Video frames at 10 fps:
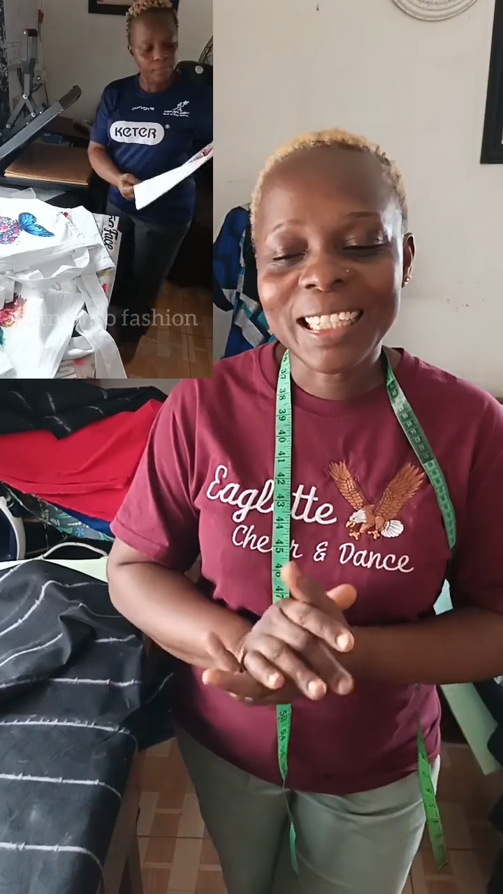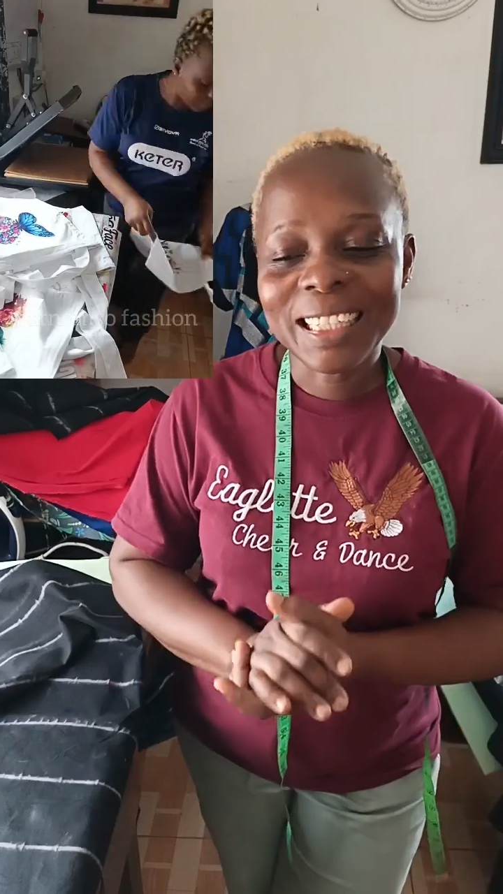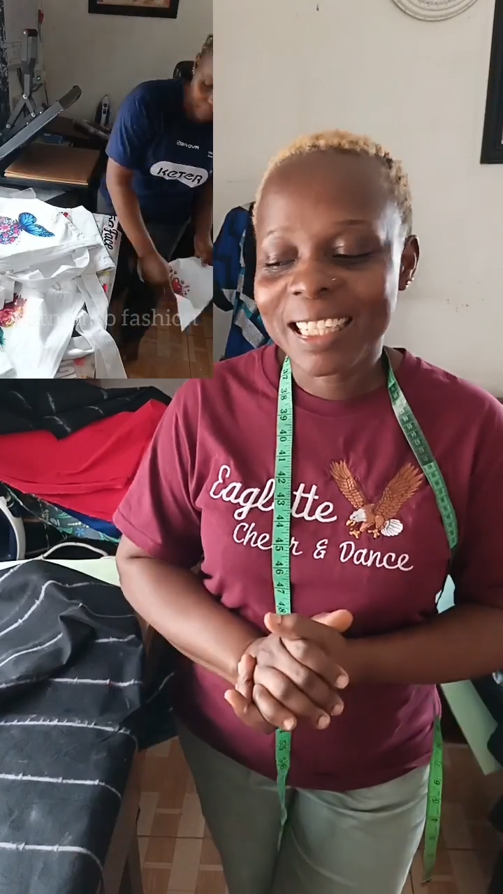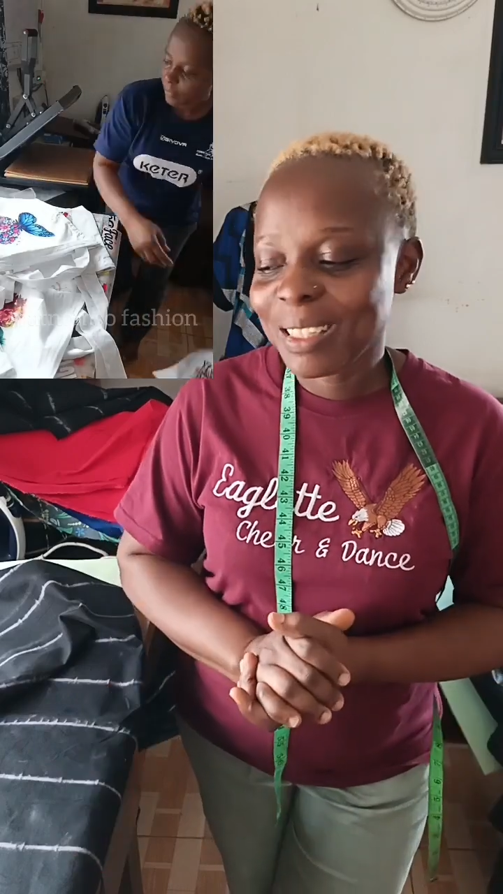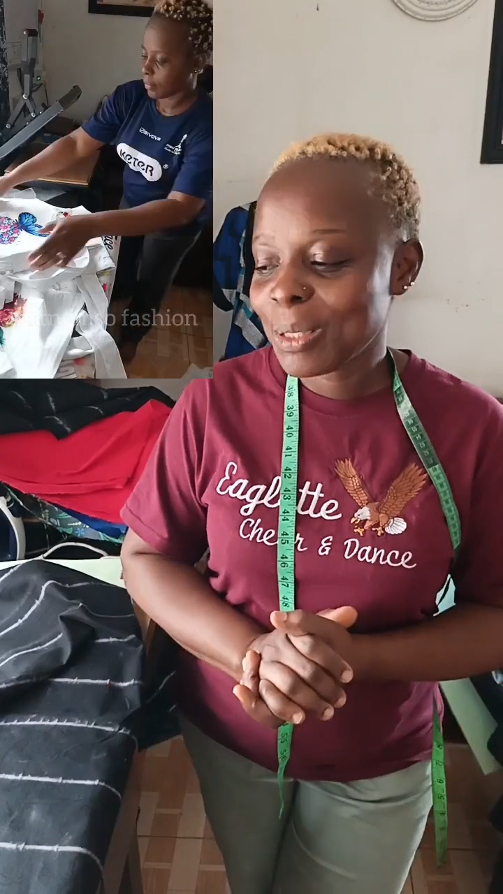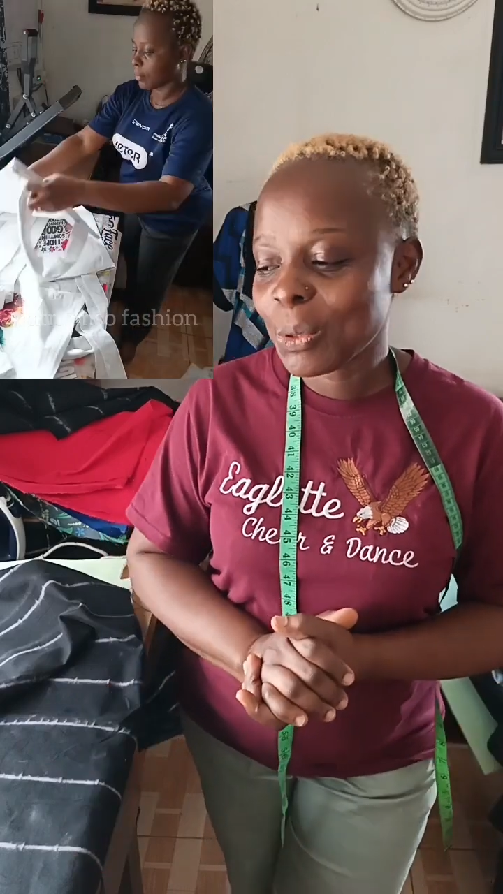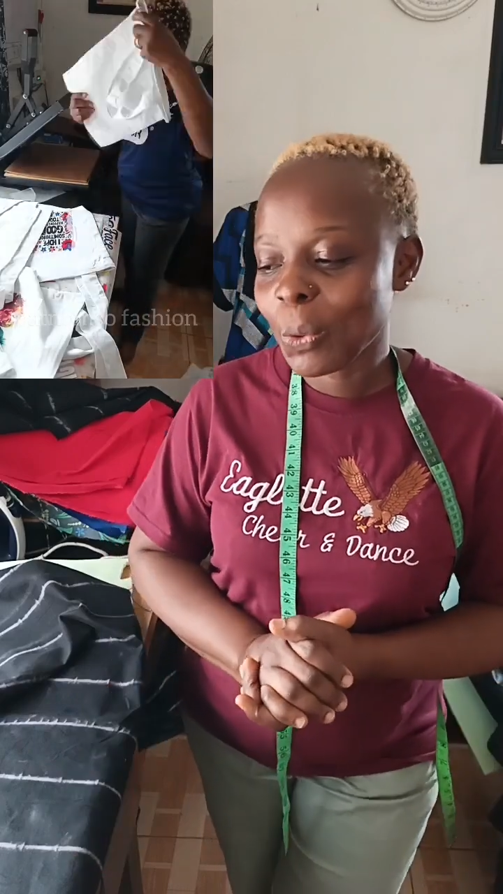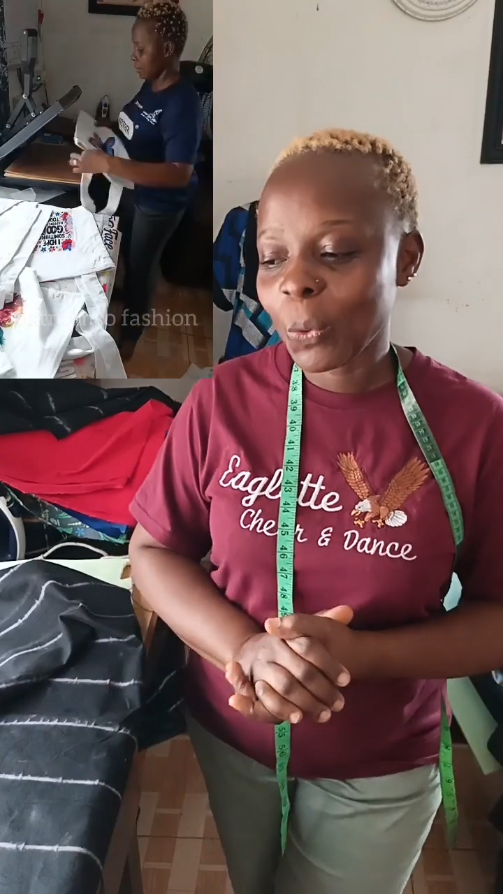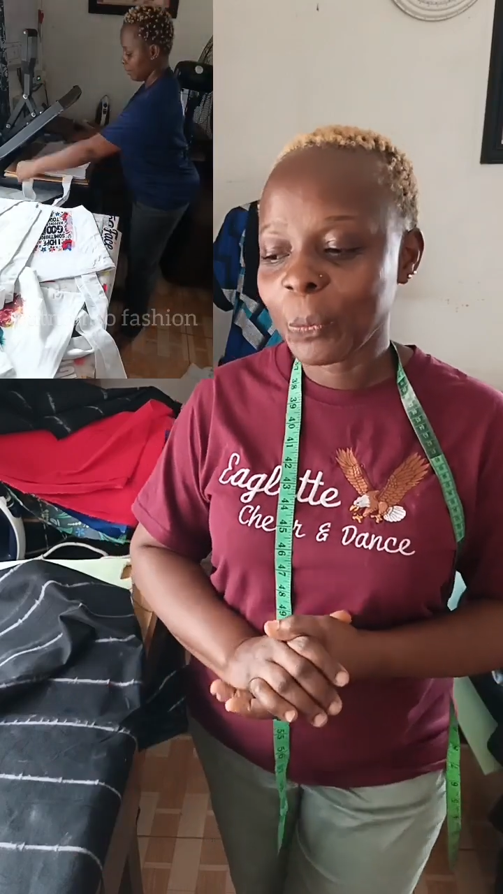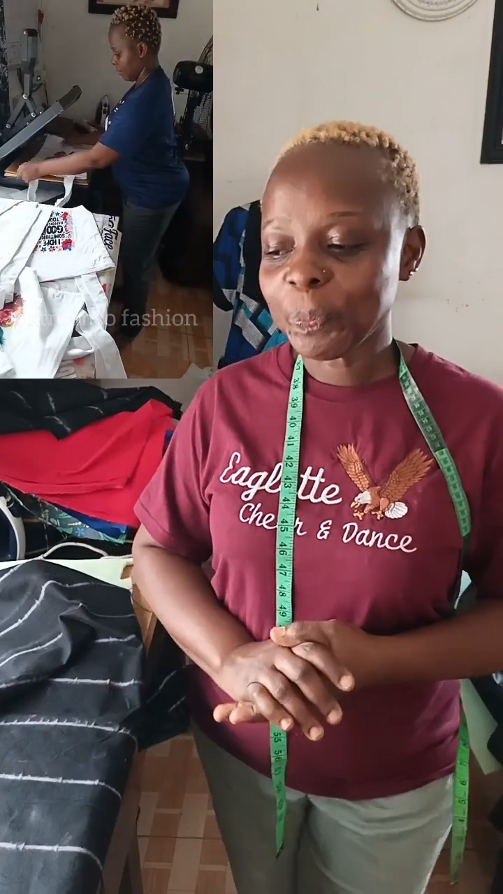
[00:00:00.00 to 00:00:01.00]
yes,
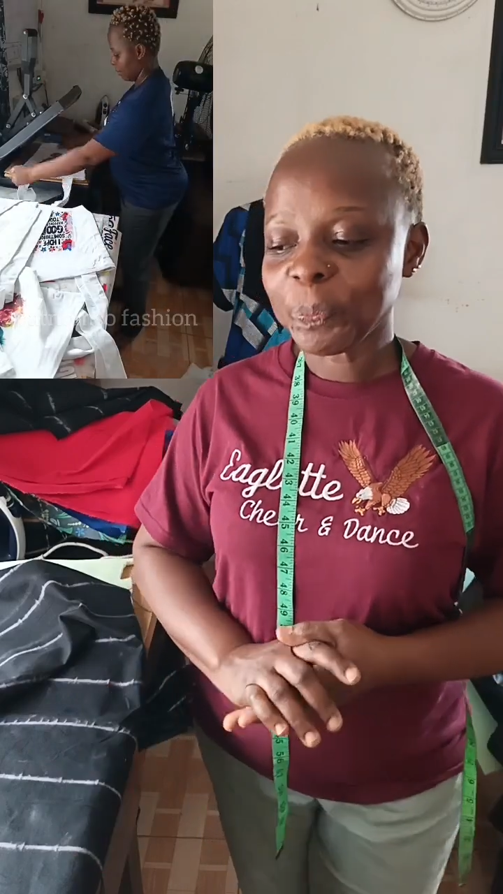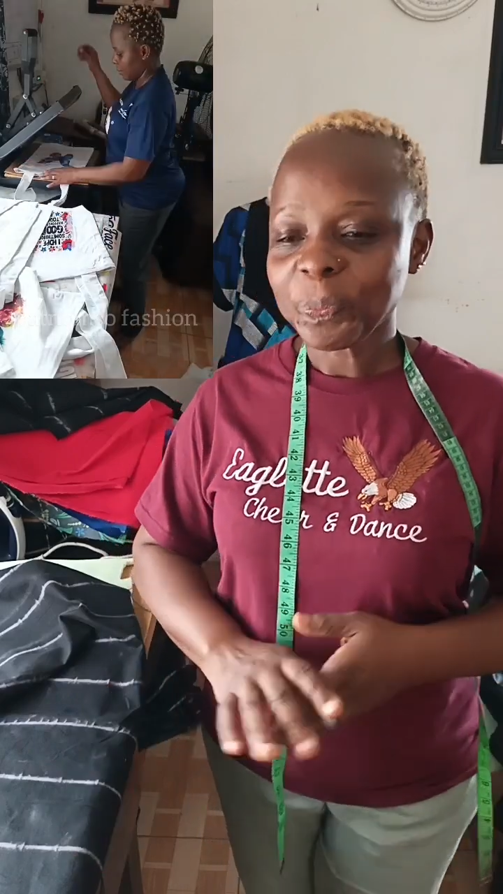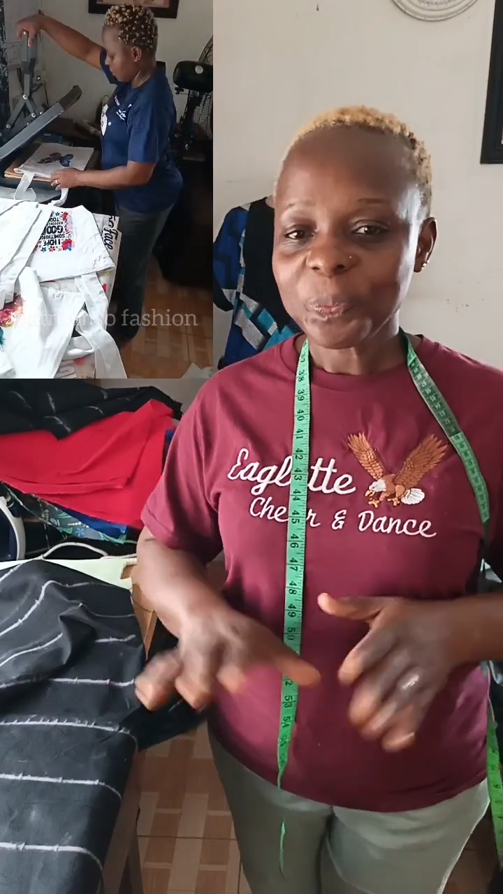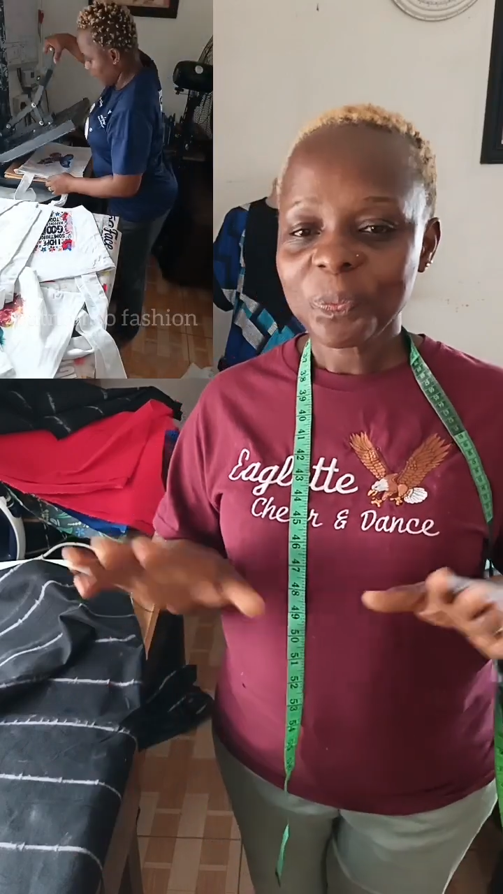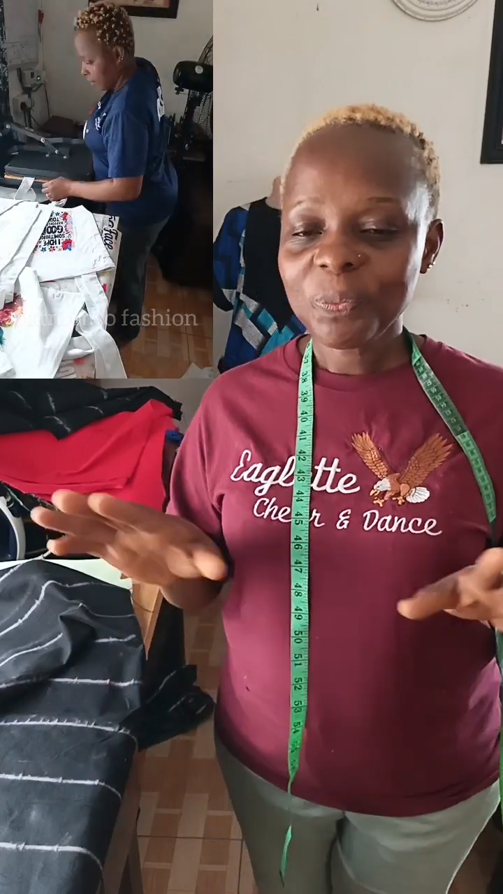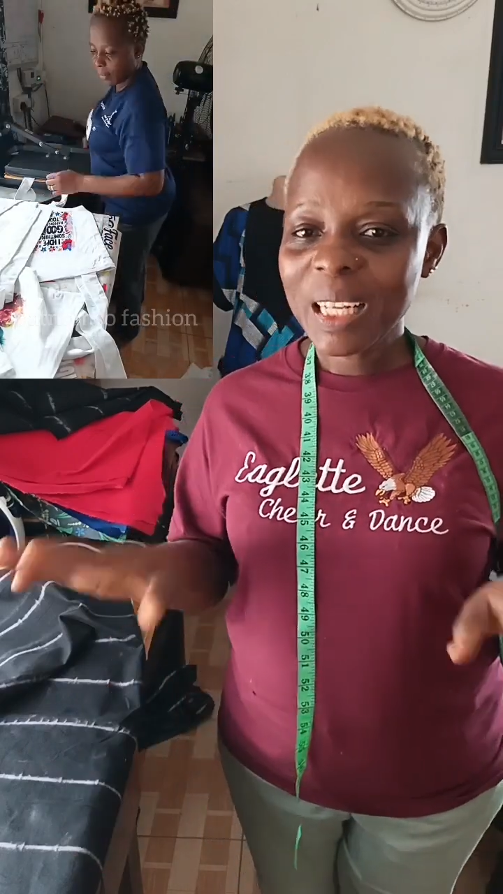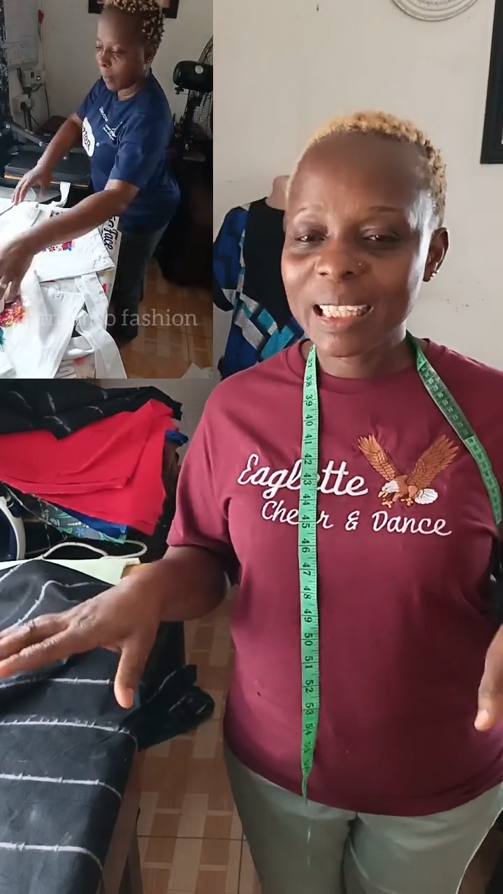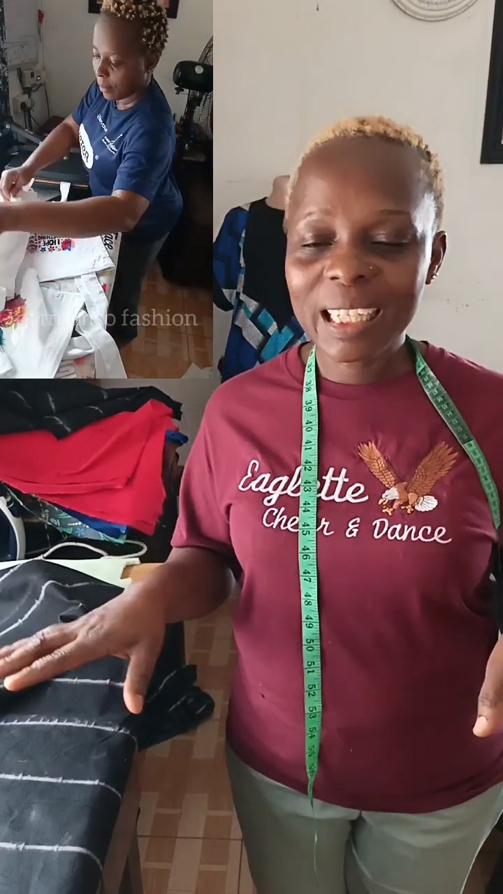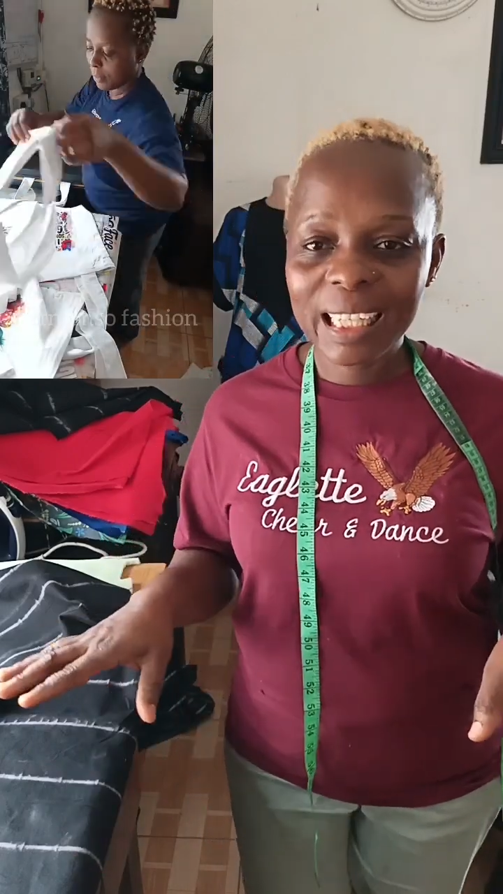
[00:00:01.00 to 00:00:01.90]
so the